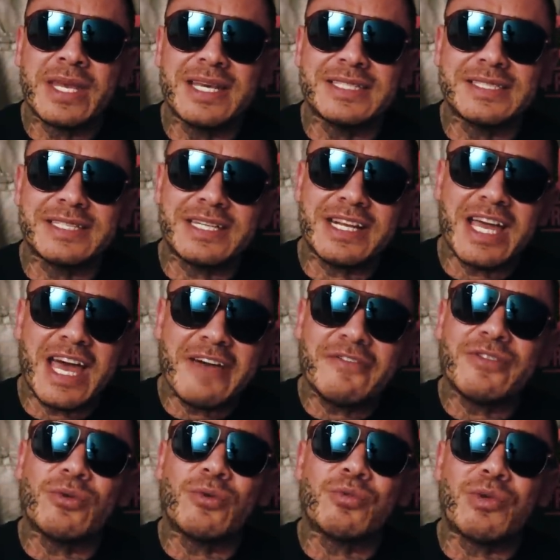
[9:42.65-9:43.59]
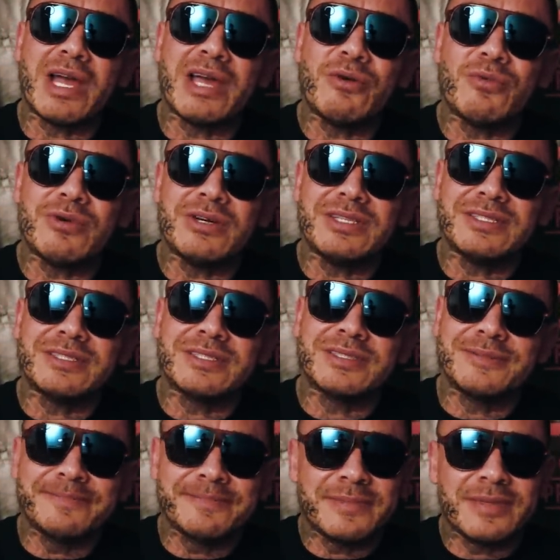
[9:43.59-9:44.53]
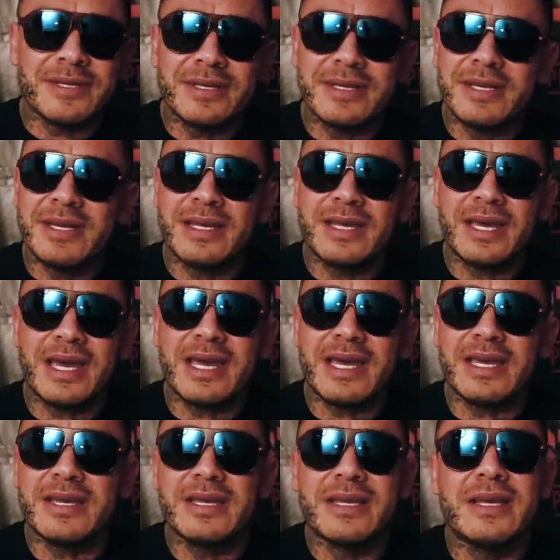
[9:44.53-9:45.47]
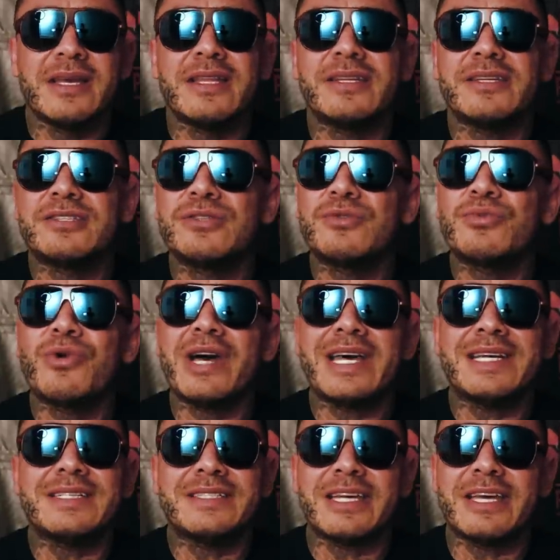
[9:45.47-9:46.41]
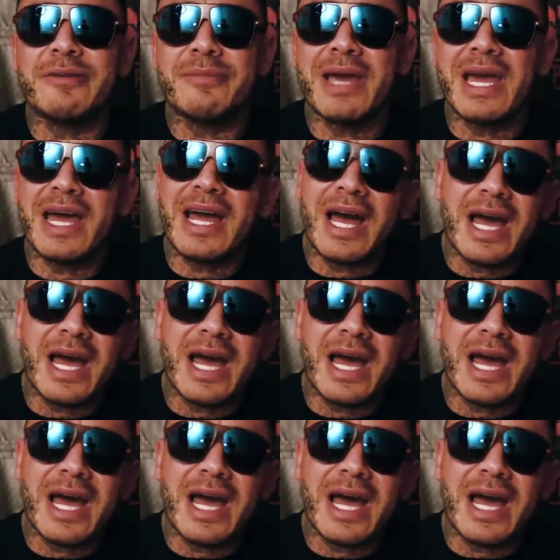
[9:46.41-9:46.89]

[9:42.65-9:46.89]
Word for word: Instead of having the right ones, hey, this is what I say, man.